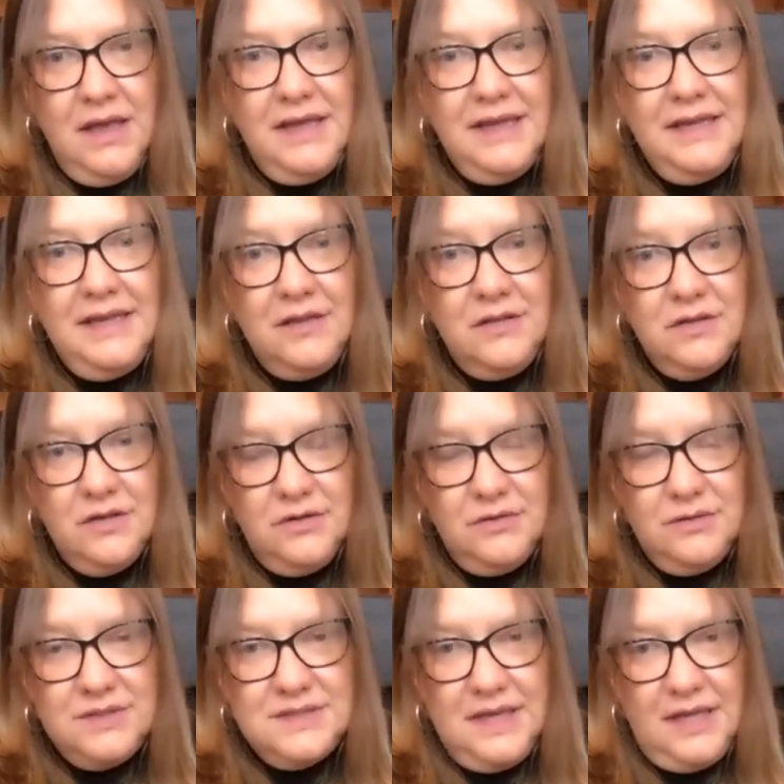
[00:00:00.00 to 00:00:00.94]
in
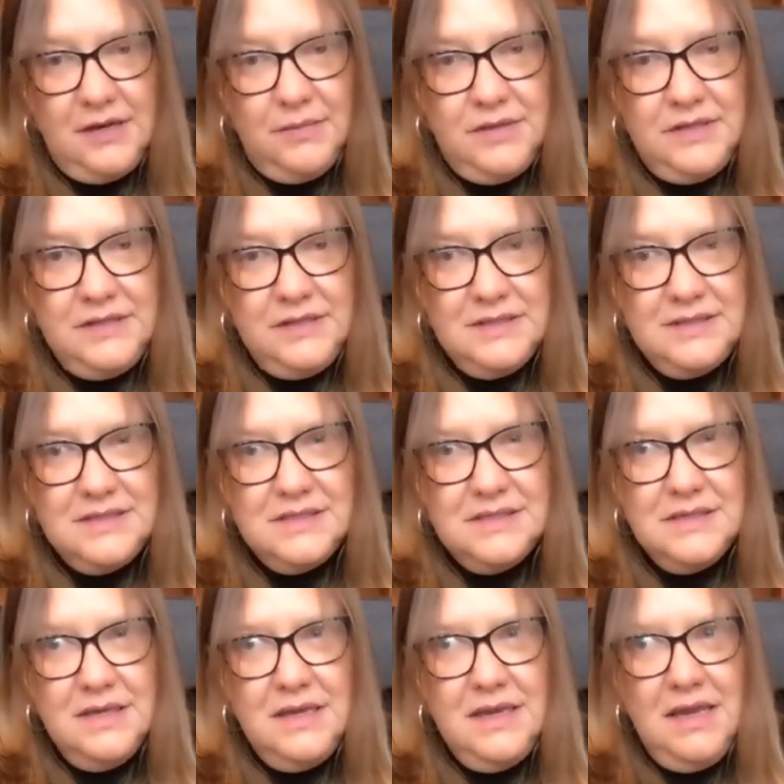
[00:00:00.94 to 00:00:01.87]
those
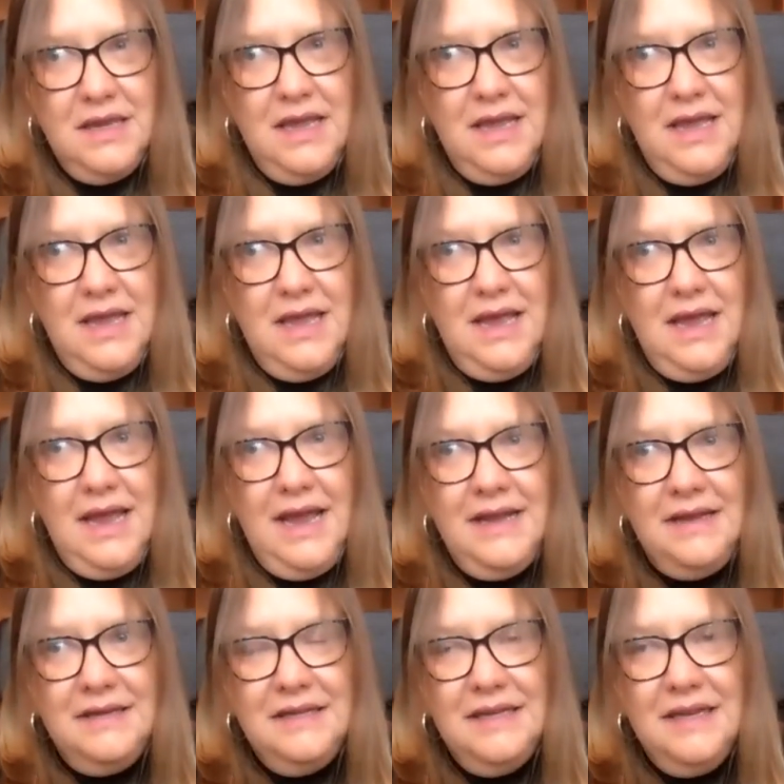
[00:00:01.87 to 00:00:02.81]
sediments
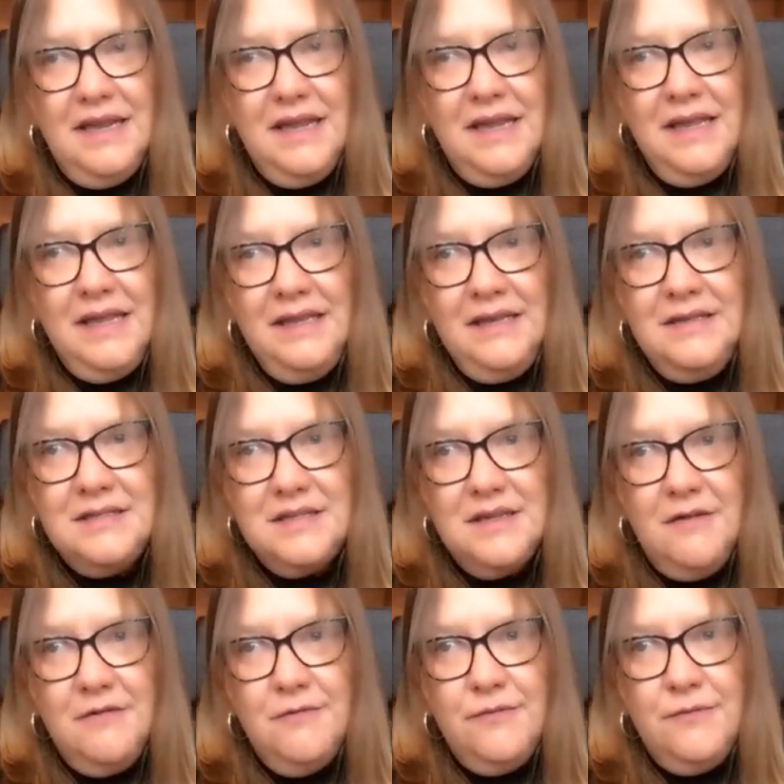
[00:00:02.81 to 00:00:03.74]
and get a hint
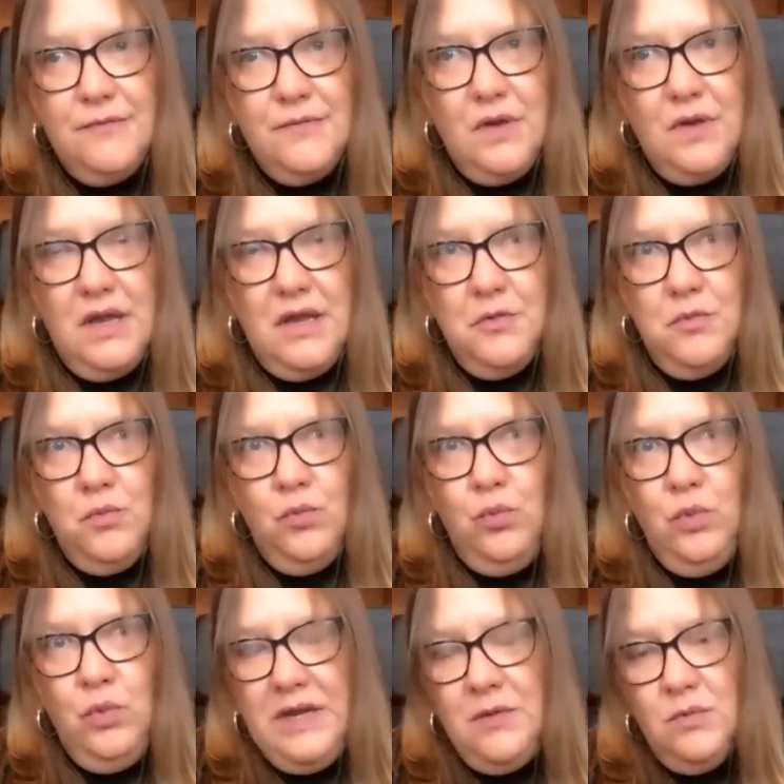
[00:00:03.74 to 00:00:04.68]
of
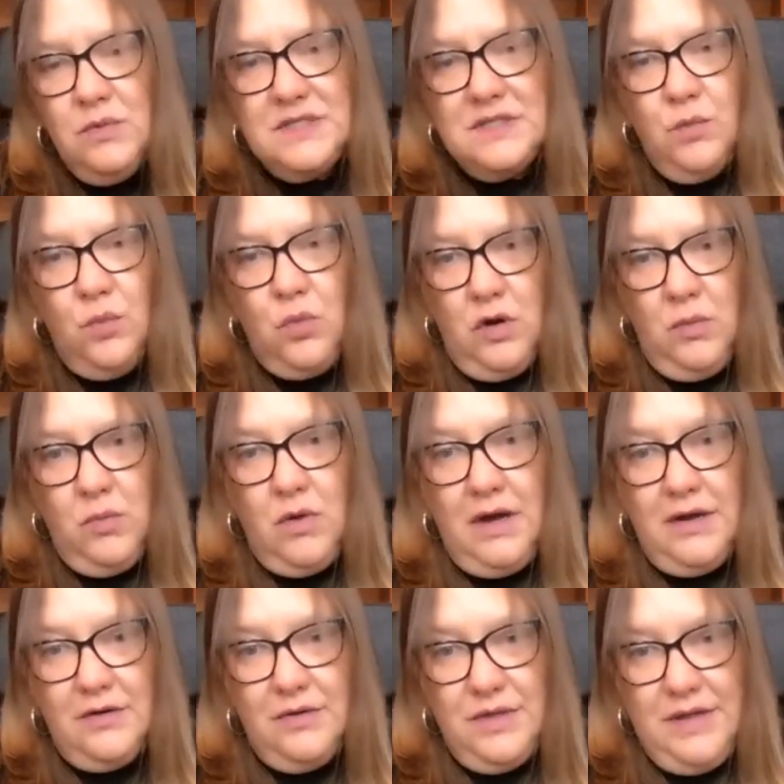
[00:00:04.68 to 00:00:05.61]
when was the warm
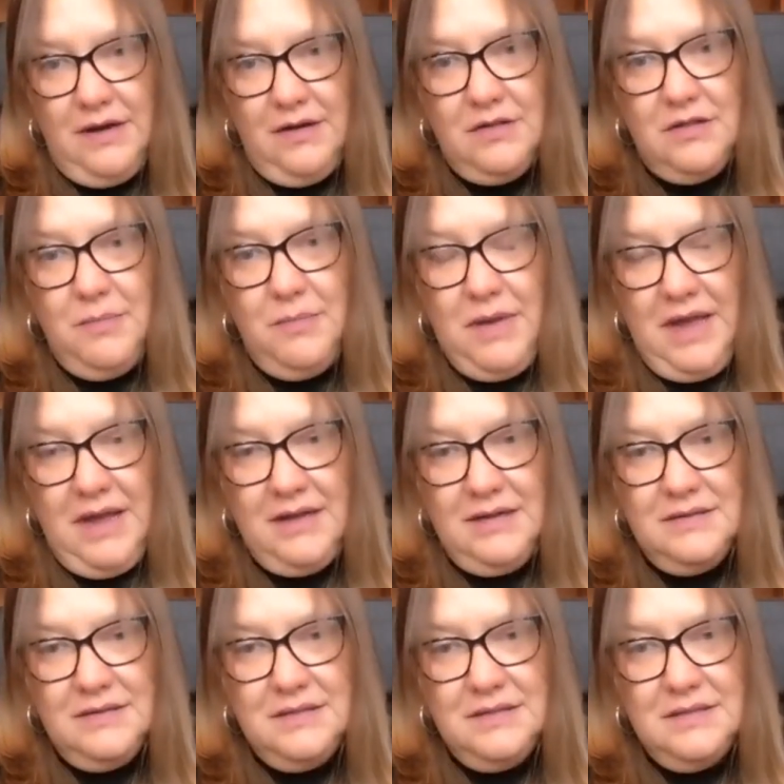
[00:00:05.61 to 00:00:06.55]
water there in the
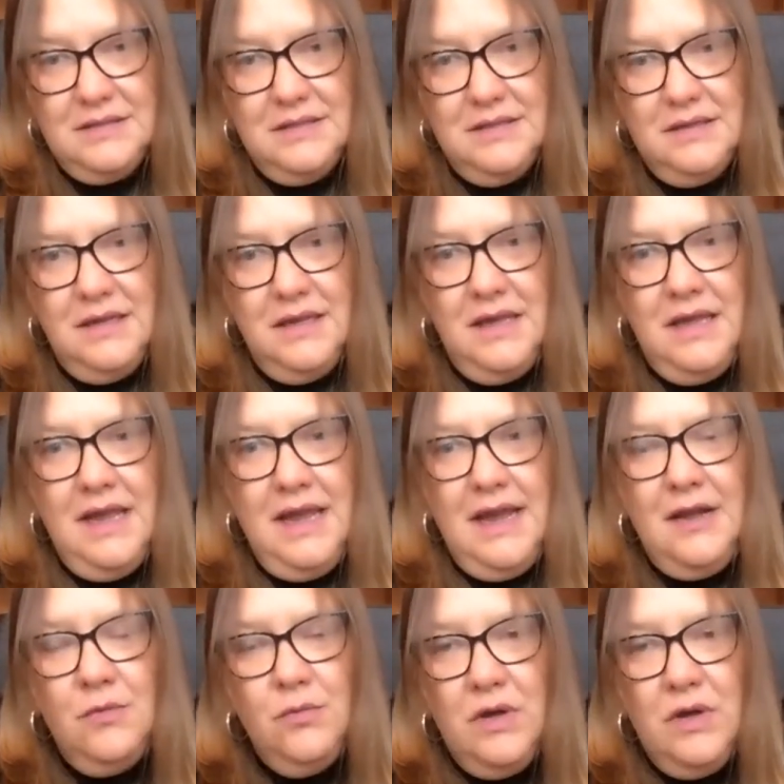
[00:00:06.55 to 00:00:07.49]
past.
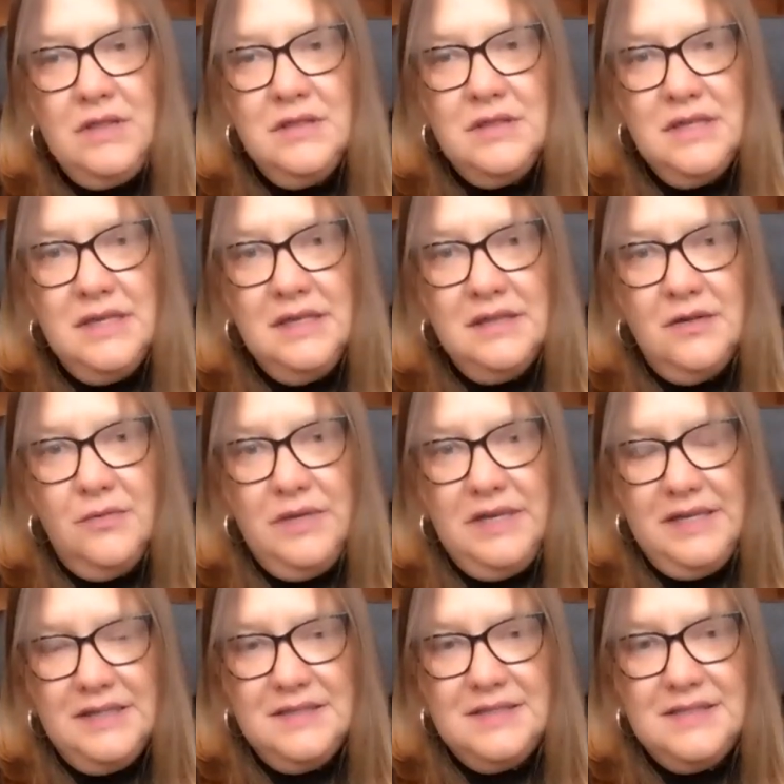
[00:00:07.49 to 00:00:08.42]
And one thing that we
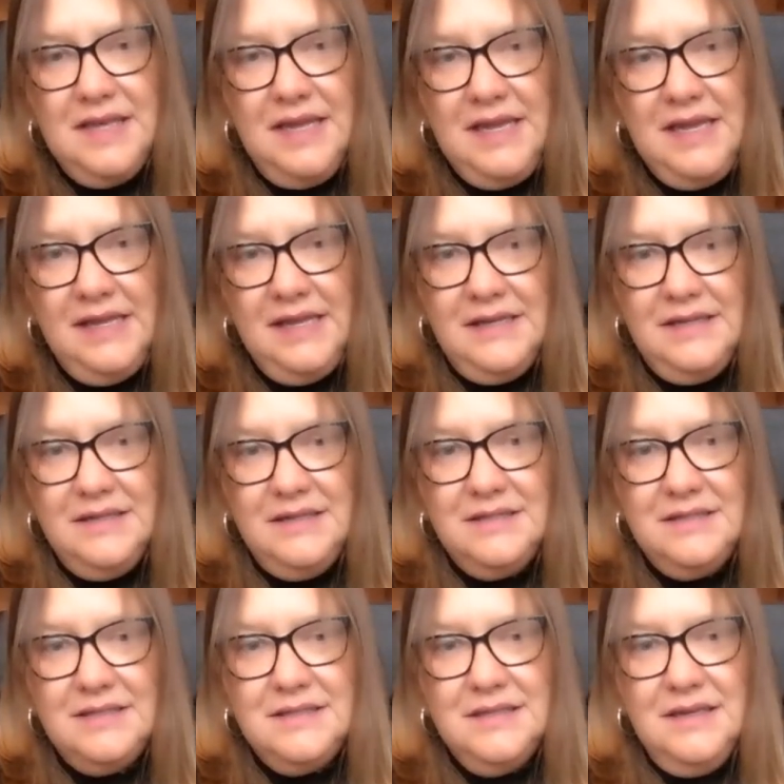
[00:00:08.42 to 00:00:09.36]
can say
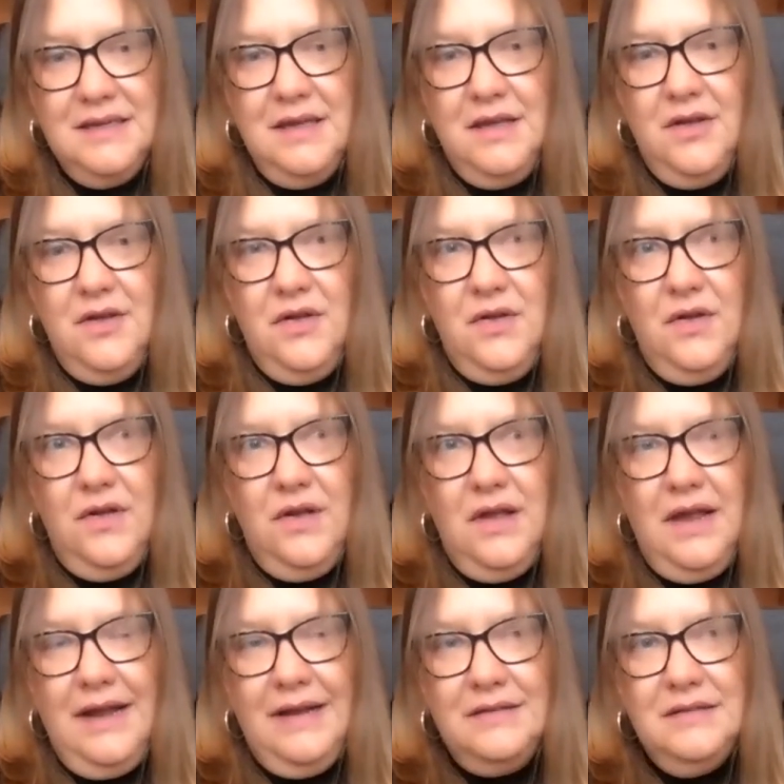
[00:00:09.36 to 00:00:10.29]
is,
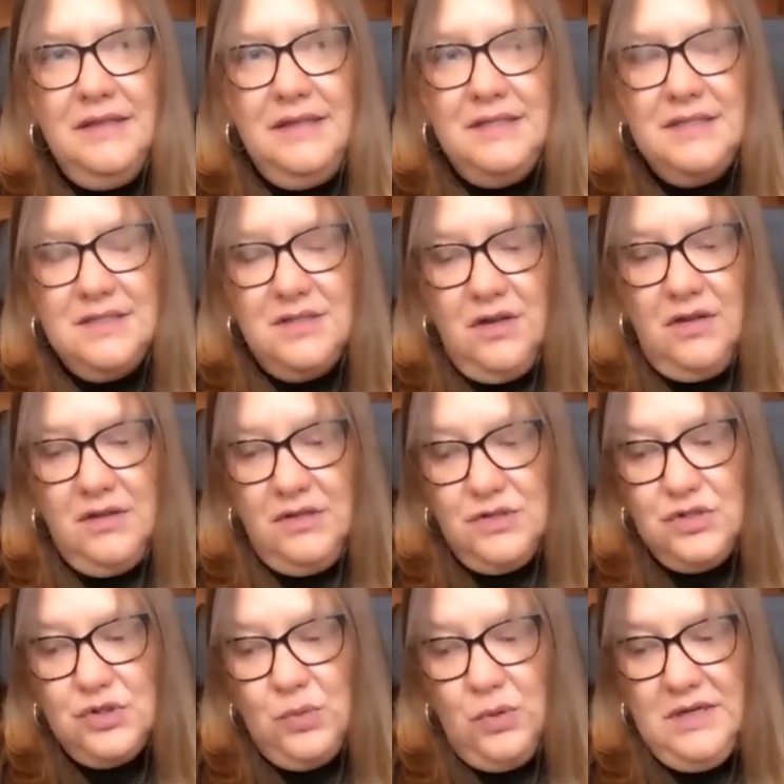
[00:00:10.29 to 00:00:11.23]
at least on a
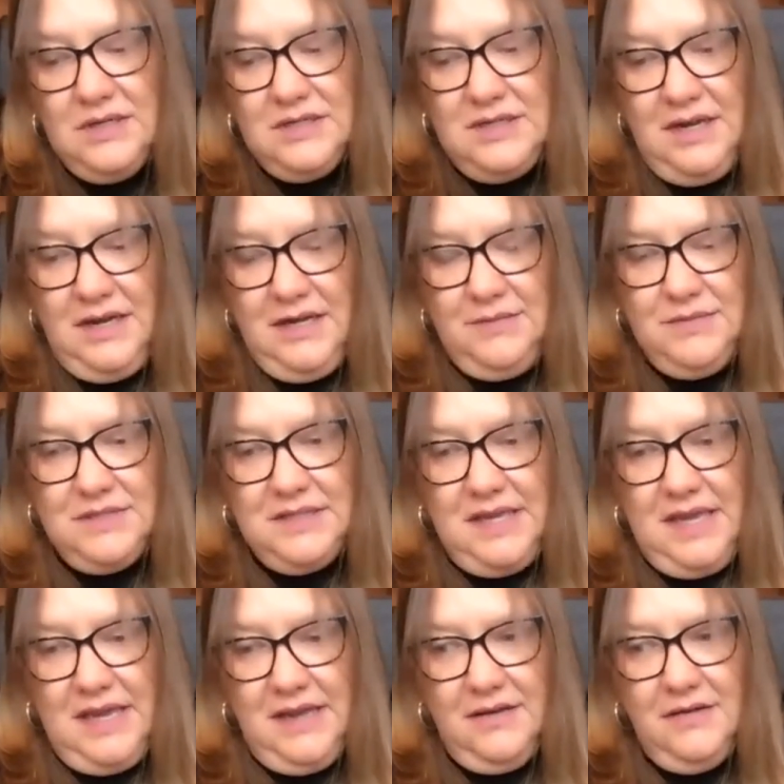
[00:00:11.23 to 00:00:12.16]
short time
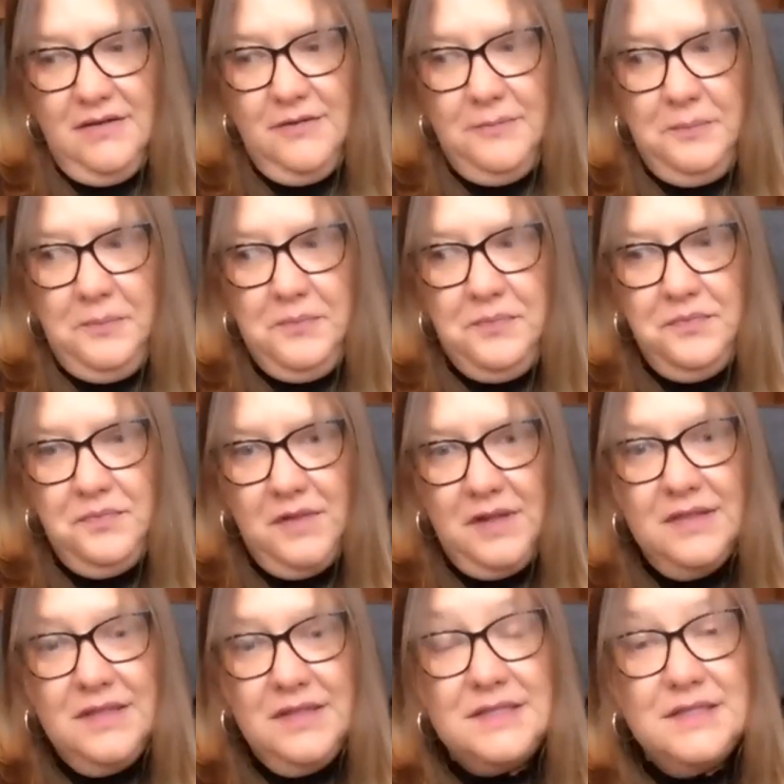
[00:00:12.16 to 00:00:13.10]
scale,
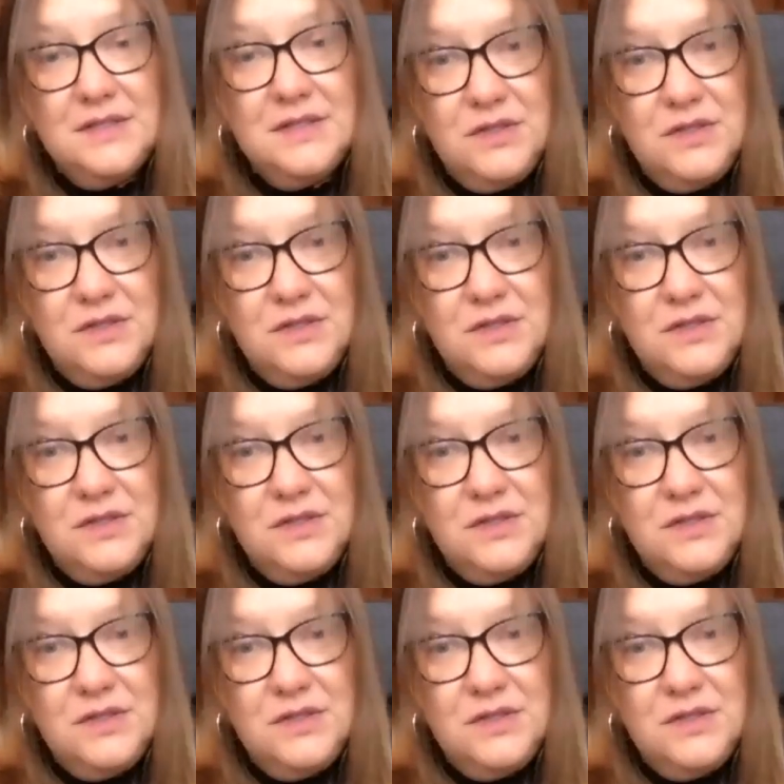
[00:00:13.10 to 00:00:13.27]
this is